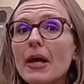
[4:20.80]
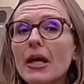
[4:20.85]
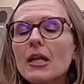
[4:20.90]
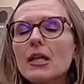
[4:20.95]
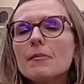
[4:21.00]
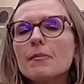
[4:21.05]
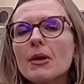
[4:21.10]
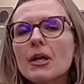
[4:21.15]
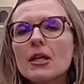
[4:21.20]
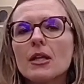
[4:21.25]

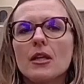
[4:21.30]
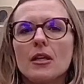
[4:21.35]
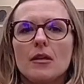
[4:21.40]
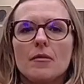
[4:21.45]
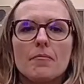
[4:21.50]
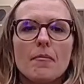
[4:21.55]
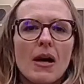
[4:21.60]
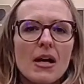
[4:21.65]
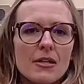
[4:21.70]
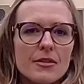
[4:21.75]
many
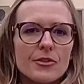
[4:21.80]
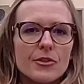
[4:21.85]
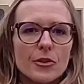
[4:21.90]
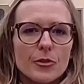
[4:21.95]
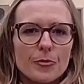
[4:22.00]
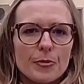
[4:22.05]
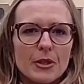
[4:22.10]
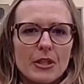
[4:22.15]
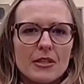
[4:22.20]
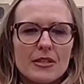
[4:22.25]

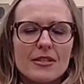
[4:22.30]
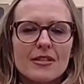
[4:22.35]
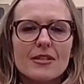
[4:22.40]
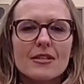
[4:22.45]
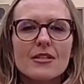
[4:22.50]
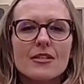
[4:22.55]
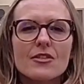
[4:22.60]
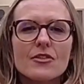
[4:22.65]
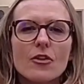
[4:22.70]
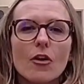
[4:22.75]

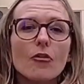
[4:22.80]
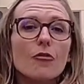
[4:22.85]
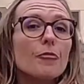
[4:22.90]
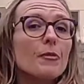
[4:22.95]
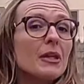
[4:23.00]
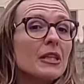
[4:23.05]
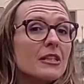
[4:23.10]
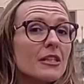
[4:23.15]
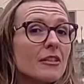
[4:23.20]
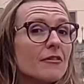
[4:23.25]
masterpieces of
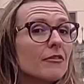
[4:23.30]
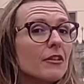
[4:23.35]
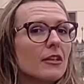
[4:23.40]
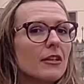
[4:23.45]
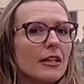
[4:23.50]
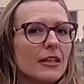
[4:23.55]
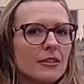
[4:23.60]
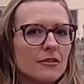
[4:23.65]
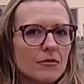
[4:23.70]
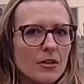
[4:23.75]

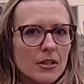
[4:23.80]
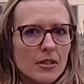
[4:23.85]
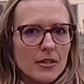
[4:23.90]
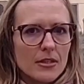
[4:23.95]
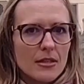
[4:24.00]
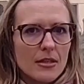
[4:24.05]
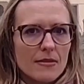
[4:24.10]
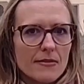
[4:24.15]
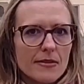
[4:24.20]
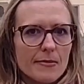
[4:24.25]
medieval and
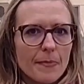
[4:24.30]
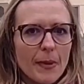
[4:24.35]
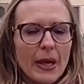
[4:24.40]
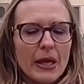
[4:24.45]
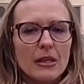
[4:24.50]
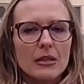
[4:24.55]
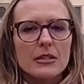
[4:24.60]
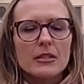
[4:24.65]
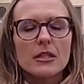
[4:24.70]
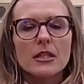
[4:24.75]
Renaissance
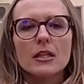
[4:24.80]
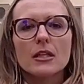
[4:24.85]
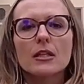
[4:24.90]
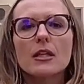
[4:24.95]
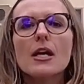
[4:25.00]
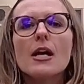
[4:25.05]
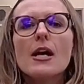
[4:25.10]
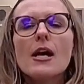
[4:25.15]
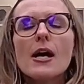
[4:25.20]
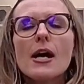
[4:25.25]

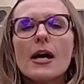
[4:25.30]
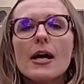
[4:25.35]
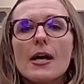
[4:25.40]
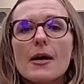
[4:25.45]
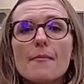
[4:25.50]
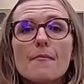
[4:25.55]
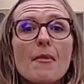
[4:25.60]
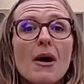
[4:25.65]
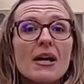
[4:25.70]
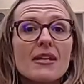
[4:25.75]
painting.
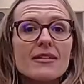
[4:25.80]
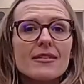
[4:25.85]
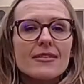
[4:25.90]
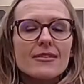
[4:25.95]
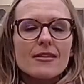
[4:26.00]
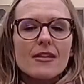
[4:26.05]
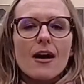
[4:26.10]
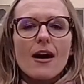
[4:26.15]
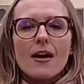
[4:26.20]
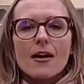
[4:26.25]

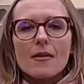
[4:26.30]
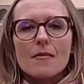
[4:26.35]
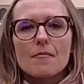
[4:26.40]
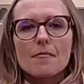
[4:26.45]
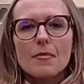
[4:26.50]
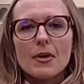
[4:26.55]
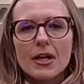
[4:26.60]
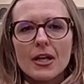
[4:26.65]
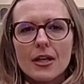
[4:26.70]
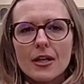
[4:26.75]
Maestà
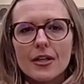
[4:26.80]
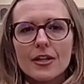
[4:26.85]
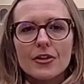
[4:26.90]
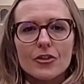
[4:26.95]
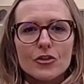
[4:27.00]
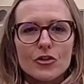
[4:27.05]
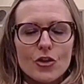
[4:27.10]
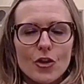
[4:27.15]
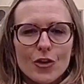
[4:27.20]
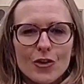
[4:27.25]

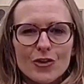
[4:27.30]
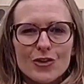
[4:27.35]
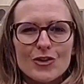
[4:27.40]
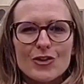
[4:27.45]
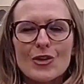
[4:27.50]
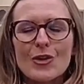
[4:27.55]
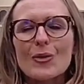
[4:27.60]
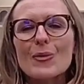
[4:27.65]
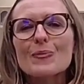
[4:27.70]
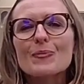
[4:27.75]
by
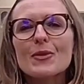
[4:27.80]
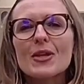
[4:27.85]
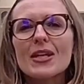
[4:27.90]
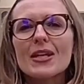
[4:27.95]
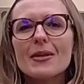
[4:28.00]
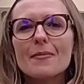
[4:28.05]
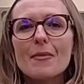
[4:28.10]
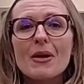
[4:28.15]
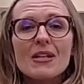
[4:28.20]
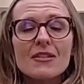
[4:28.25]
Giotto,
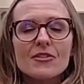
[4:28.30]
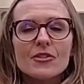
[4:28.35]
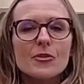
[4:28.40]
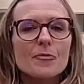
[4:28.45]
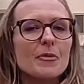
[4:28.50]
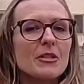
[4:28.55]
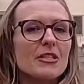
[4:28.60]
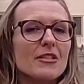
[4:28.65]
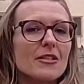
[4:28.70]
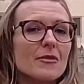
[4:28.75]

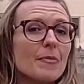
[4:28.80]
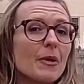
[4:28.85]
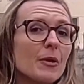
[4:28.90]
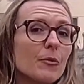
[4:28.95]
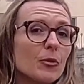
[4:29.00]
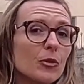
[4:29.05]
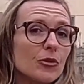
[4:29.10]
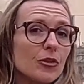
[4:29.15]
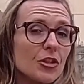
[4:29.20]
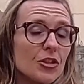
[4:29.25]
masterpieces
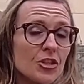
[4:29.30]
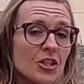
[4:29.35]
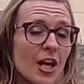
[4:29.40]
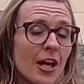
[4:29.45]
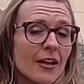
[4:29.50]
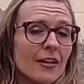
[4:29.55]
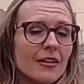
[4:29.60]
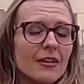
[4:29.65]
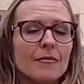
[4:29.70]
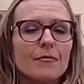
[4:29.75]
by
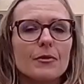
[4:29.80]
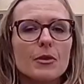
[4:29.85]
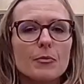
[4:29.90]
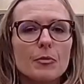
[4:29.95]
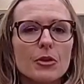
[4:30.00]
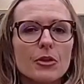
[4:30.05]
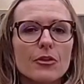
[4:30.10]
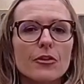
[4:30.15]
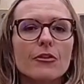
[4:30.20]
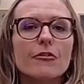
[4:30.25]
Botticelli, The
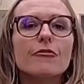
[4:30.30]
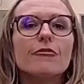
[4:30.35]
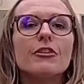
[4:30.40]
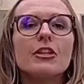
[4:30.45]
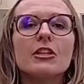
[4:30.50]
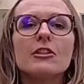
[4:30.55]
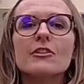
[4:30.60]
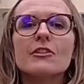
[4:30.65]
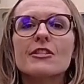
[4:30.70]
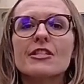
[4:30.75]
Birth of
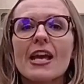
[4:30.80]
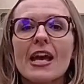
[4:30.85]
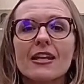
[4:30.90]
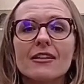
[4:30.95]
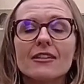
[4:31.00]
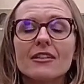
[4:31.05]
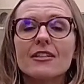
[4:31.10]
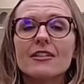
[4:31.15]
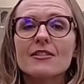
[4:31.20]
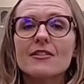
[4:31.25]
Venus
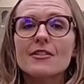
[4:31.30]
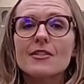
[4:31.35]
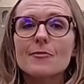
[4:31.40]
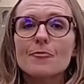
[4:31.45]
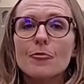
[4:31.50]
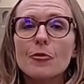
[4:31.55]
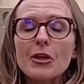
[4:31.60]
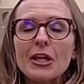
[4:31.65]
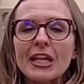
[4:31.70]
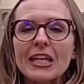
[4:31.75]
and His
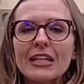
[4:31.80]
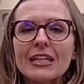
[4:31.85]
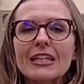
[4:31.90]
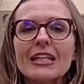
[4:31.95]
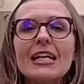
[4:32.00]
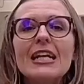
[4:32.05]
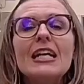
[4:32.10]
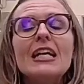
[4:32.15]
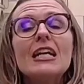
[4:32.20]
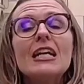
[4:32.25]
Spring,
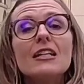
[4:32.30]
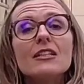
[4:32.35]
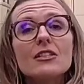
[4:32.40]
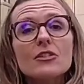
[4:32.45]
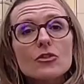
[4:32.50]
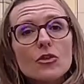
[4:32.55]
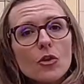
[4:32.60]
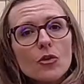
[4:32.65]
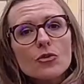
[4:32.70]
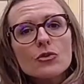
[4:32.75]

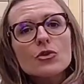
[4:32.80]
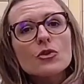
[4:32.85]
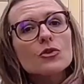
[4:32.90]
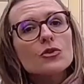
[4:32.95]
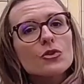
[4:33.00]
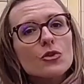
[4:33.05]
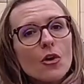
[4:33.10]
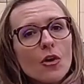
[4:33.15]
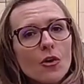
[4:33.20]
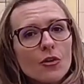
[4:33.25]
the Tondo
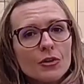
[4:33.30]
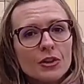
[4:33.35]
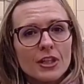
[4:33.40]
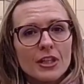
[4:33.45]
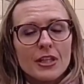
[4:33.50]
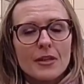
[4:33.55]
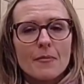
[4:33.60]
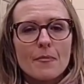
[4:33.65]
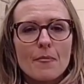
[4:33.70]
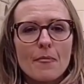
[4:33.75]

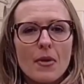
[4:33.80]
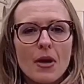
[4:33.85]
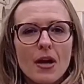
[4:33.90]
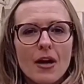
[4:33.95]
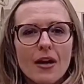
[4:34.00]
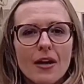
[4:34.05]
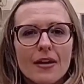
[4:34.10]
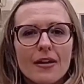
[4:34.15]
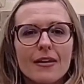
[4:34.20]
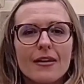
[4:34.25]
Doni
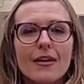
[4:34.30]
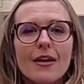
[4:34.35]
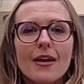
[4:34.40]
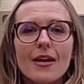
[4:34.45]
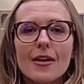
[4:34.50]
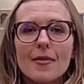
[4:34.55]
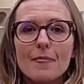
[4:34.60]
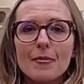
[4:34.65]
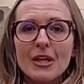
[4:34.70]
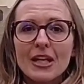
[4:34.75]
by
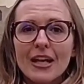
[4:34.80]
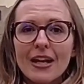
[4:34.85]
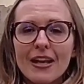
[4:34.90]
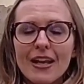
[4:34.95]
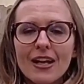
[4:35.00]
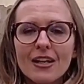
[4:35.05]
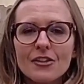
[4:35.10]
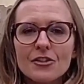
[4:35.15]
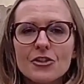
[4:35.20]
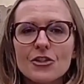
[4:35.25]

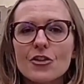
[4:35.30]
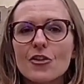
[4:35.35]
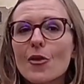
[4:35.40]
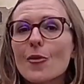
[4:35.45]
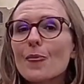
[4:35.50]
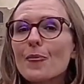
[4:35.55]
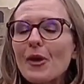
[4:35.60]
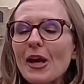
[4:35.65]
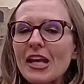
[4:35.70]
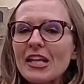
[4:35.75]

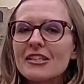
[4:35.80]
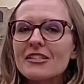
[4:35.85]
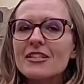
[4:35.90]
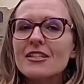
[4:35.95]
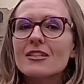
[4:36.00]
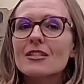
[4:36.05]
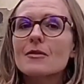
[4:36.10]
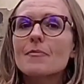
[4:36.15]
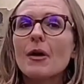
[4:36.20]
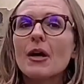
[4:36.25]
Michelangelo,
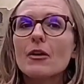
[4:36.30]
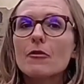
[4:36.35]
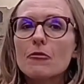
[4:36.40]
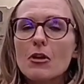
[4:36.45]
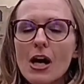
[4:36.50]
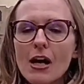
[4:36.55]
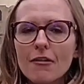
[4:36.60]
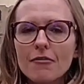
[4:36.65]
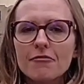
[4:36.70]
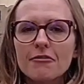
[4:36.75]
paintings by
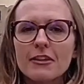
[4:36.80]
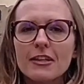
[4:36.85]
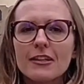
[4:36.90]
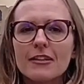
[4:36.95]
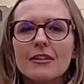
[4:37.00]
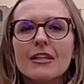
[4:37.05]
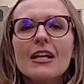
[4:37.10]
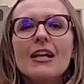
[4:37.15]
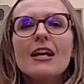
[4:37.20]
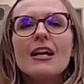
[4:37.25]

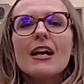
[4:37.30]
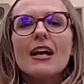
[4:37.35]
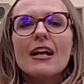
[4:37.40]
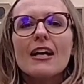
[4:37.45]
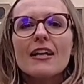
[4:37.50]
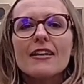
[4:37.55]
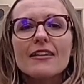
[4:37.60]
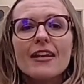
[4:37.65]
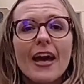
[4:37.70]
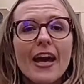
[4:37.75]
Raphael,
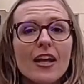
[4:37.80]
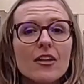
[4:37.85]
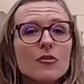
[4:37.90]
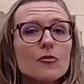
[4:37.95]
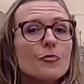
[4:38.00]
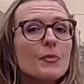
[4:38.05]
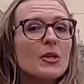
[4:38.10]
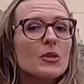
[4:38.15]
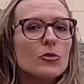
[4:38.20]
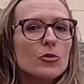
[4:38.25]
the Head
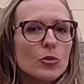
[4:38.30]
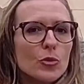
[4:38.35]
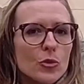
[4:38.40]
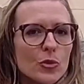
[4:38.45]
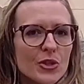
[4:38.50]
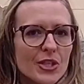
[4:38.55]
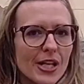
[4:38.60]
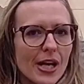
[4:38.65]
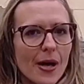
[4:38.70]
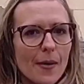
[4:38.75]
of
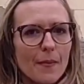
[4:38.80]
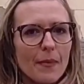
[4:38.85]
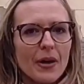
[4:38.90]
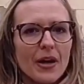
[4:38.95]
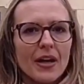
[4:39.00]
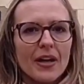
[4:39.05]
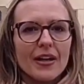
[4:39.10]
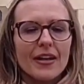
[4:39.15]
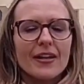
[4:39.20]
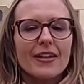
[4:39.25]
Medusa
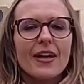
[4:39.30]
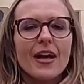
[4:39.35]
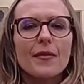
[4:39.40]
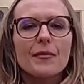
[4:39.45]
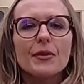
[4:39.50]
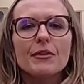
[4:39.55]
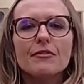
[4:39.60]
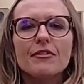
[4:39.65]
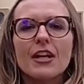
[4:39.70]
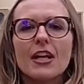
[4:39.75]
by
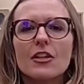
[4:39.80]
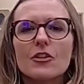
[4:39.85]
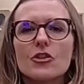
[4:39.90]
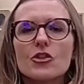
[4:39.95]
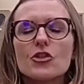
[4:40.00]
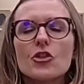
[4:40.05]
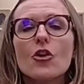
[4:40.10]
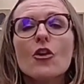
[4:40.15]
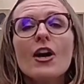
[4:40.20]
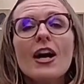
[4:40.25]

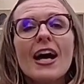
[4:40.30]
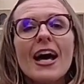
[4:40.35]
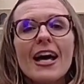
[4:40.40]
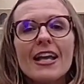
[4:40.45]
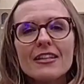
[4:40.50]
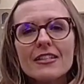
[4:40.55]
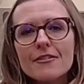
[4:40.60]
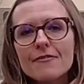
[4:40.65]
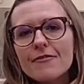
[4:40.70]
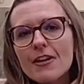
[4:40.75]
Caravaggio,
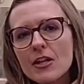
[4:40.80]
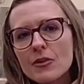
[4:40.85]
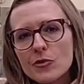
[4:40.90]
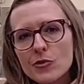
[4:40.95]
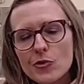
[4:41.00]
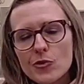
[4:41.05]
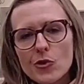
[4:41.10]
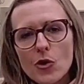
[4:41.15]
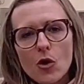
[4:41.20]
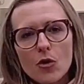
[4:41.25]
and the
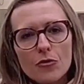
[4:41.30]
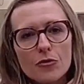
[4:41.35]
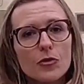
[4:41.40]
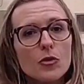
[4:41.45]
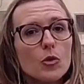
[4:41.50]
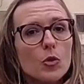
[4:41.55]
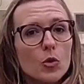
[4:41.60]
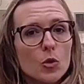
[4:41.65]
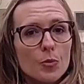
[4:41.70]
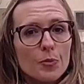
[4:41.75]
Venus of
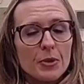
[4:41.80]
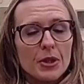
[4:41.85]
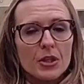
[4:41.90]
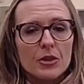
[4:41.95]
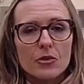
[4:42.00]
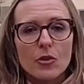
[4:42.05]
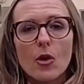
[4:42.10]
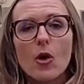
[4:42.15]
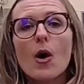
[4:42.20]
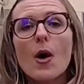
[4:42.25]

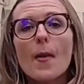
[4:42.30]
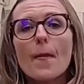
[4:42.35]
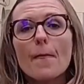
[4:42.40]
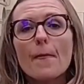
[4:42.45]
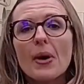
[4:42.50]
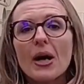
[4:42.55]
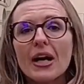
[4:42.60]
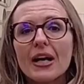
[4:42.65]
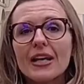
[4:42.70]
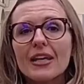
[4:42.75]
Urbino
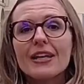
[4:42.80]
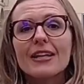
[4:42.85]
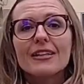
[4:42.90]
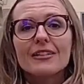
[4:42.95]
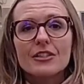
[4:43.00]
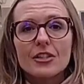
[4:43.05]
by